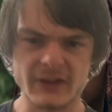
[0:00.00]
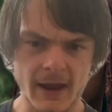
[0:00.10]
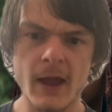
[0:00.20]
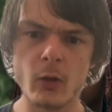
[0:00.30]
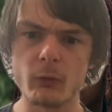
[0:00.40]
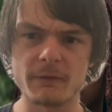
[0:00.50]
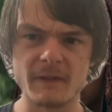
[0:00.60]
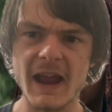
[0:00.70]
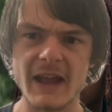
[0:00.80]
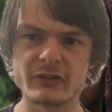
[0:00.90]
tell
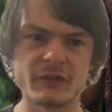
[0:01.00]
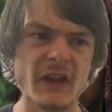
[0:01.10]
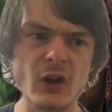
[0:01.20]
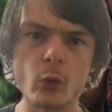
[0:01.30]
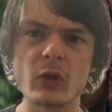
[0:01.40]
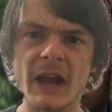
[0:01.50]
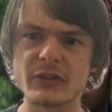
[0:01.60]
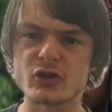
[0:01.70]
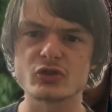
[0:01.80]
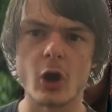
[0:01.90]
fans if they don't
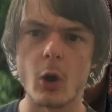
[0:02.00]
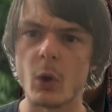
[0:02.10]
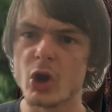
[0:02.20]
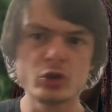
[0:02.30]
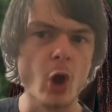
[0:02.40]
like the show,